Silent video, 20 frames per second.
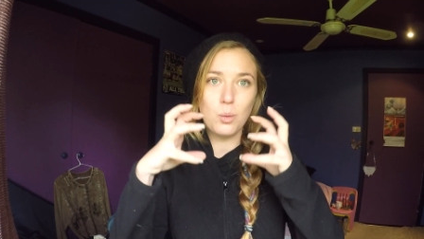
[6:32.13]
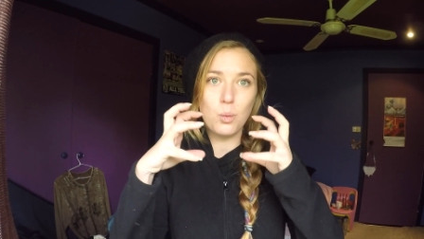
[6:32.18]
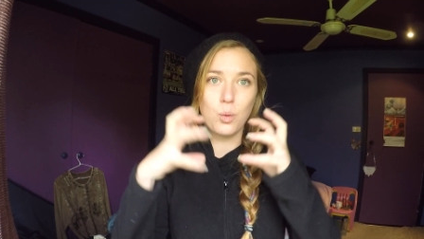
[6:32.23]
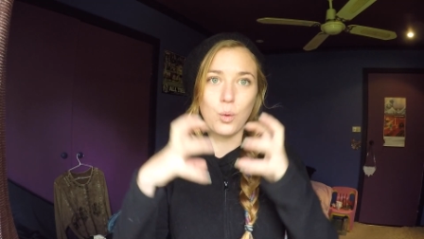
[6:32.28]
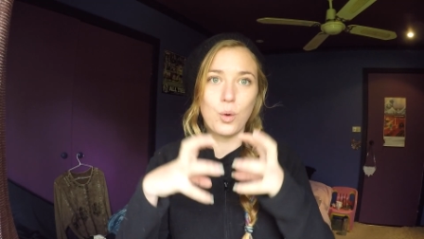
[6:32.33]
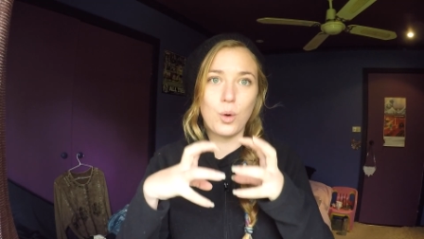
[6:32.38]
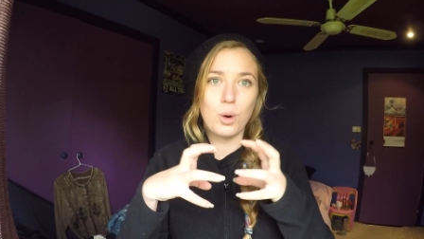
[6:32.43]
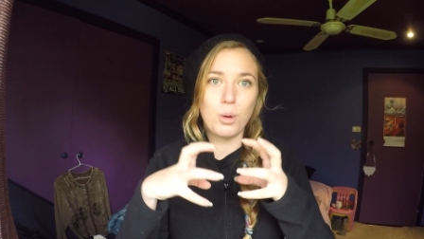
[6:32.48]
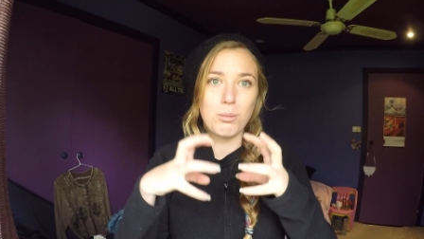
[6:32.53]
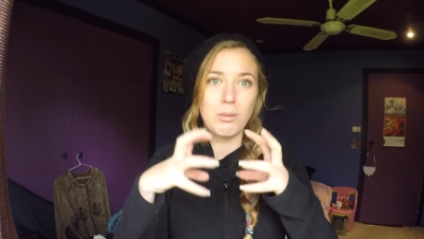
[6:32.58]

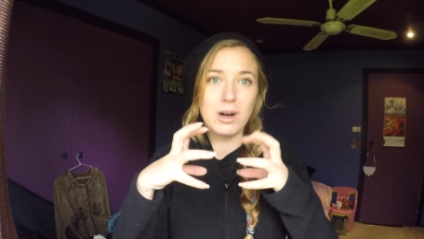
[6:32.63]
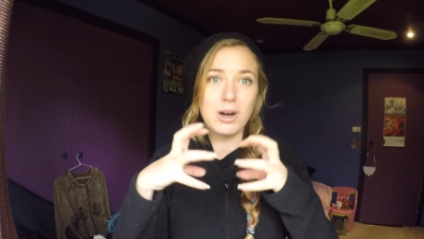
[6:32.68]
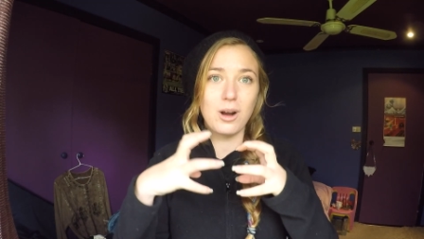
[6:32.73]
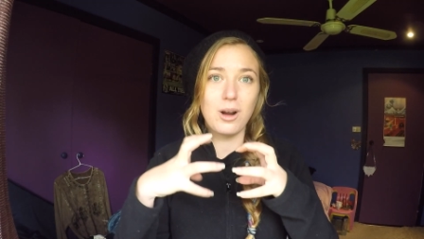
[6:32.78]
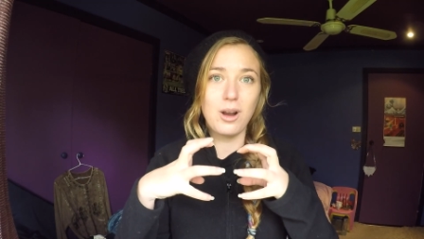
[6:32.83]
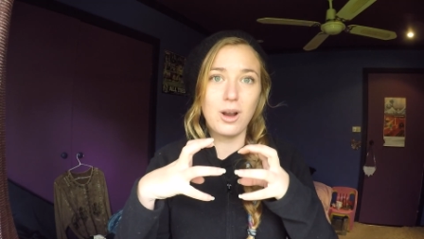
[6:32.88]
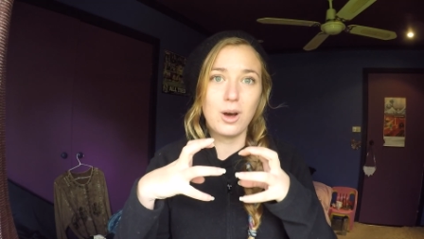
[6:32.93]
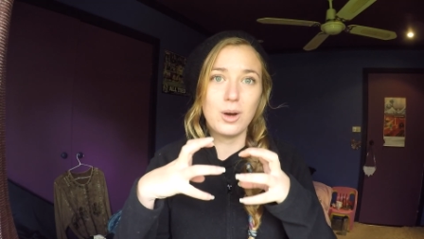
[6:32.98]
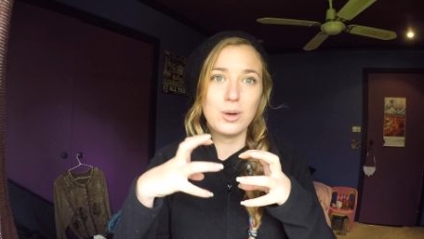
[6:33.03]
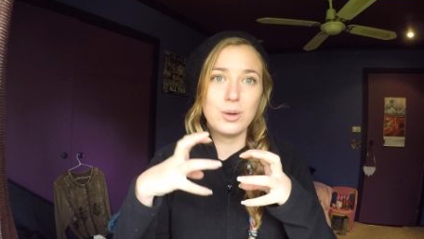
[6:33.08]
warm
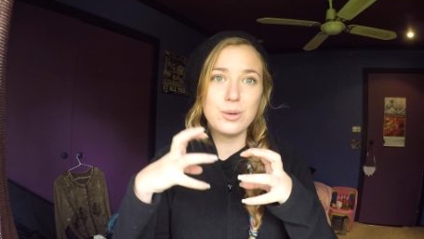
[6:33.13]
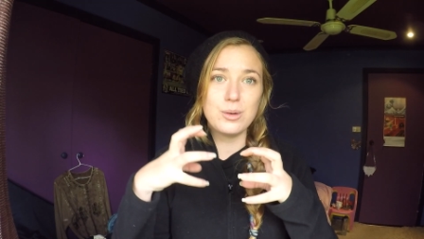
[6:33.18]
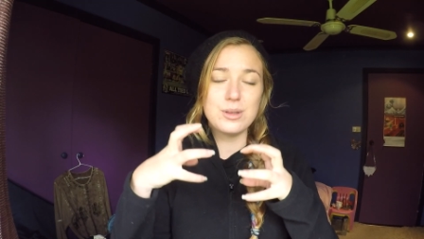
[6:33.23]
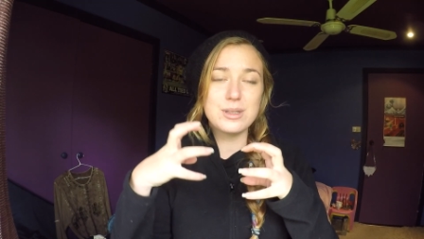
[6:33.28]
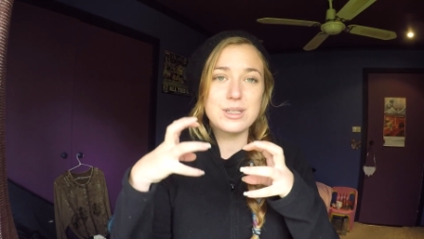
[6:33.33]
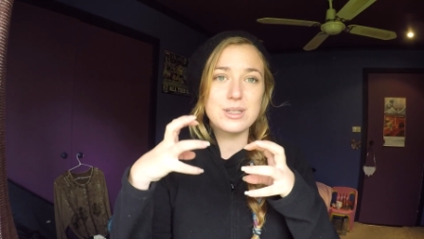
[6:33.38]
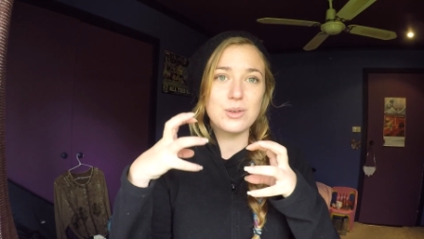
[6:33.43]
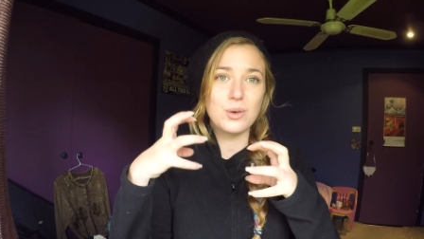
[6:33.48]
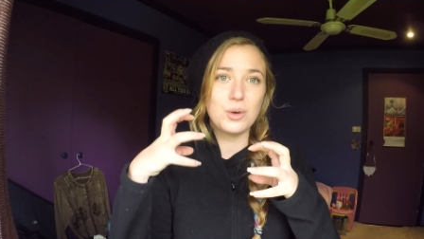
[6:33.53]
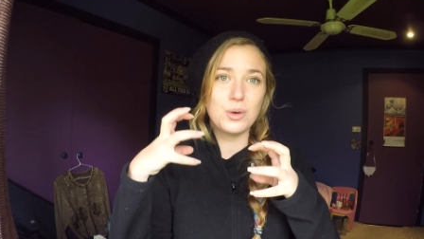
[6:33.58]

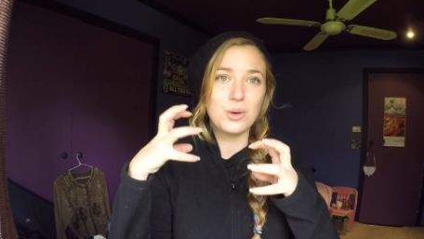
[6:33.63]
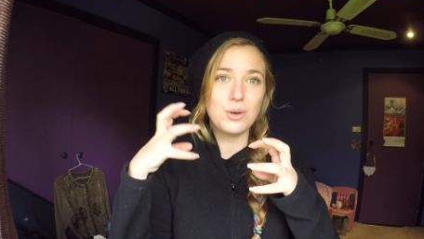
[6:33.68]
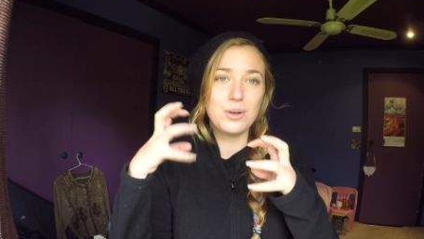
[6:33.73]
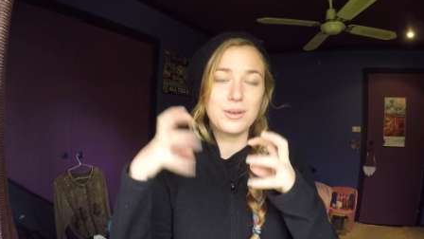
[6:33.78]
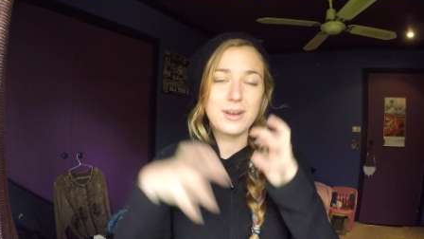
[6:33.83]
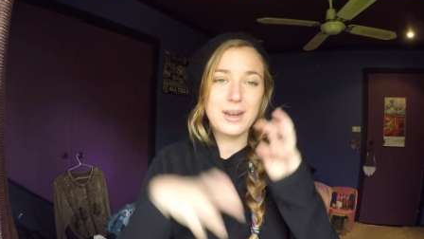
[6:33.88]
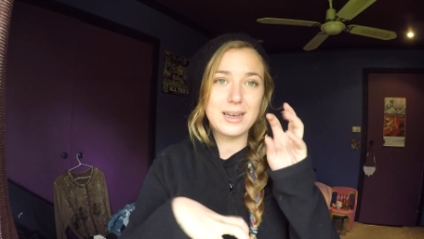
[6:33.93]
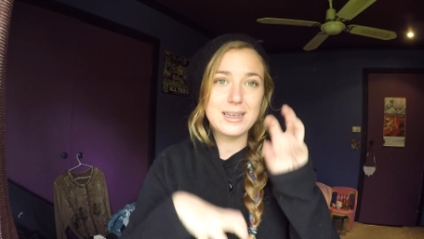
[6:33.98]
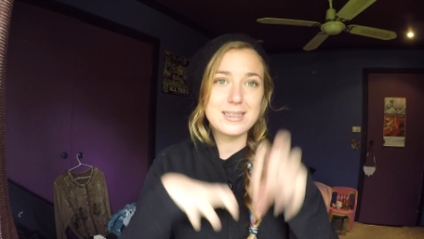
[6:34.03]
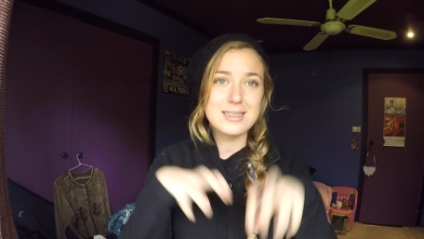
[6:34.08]
clothes all
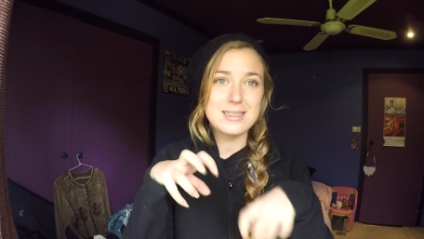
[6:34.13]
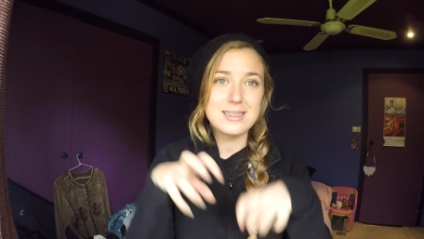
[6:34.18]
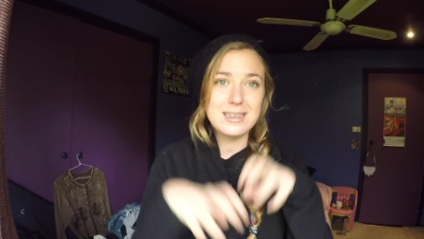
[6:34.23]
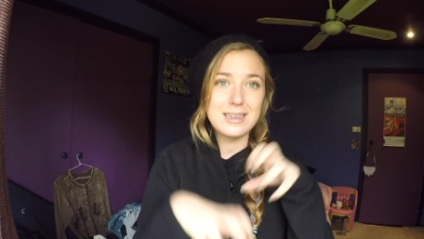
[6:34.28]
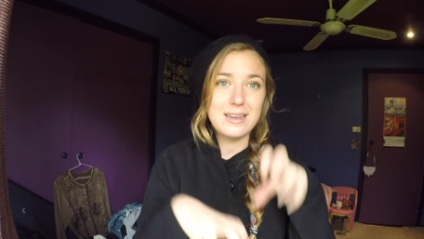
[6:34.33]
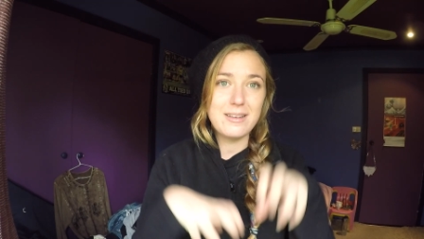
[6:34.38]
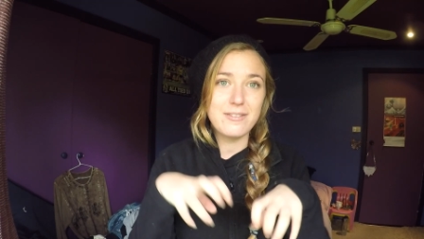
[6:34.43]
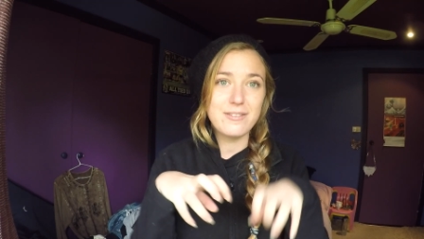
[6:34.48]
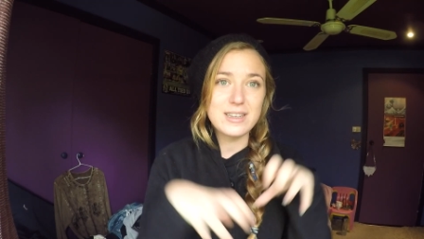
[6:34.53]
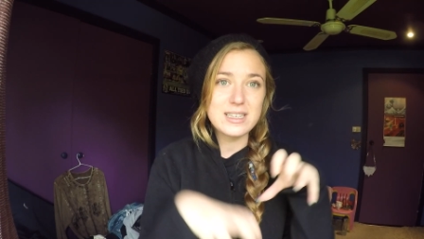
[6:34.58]

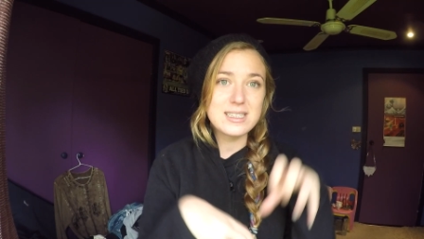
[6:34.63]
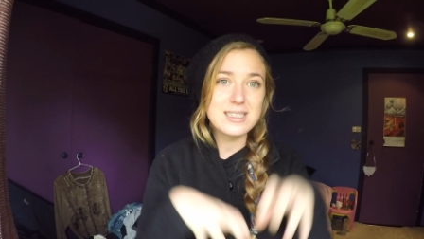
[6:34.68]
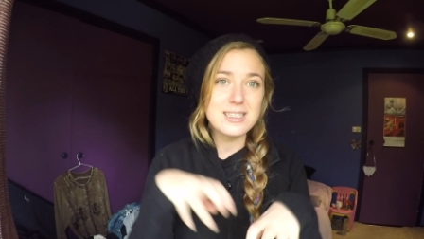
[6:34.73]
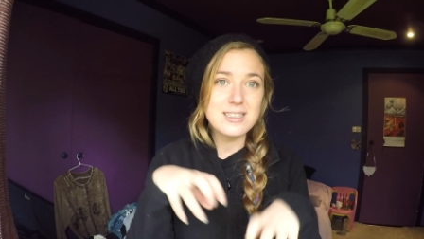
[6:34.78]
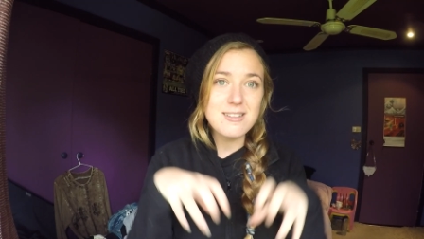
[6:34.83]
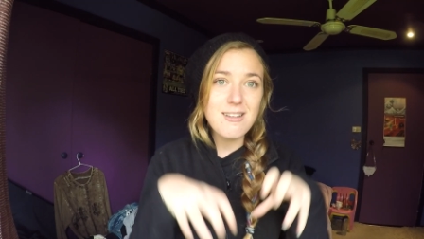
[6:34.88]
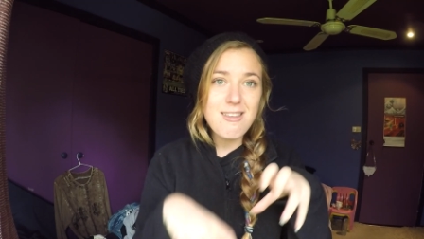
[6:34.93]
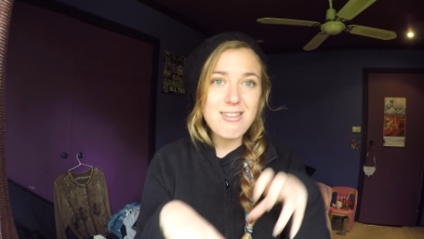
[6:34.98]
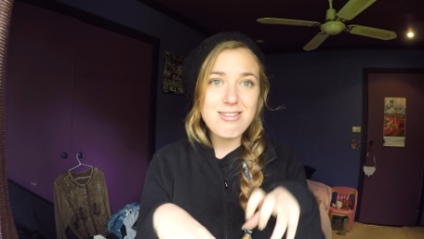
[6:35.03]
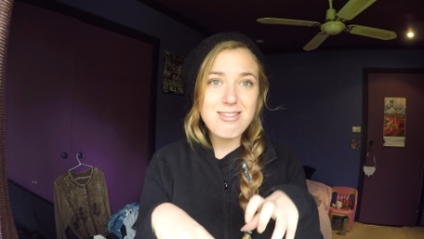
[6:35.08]
nicely
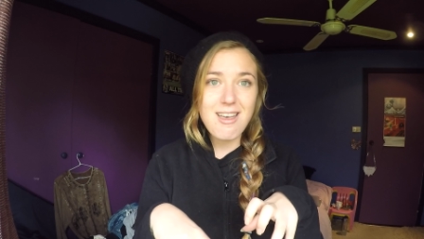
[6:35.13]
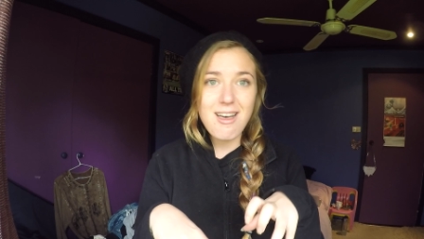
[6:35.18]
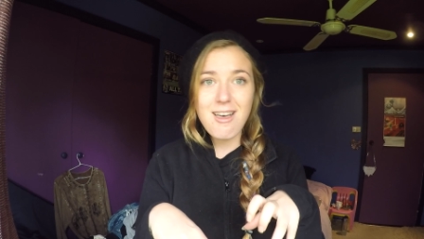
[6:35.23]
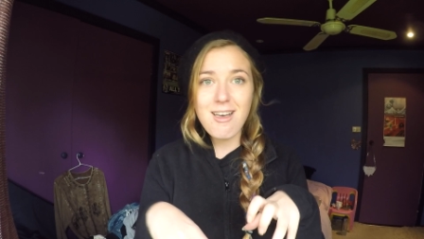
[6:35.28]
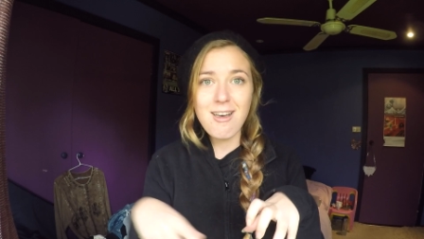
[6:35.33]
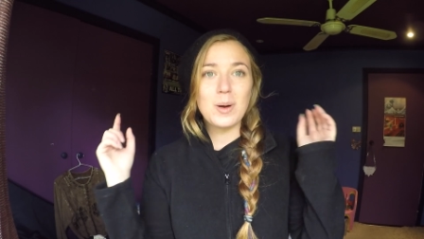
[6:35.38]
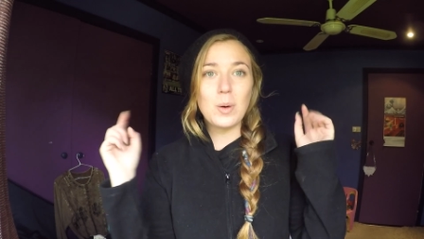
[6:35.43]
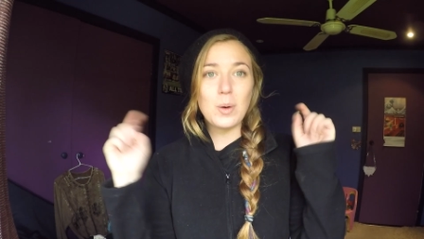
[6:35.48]
fitted in there?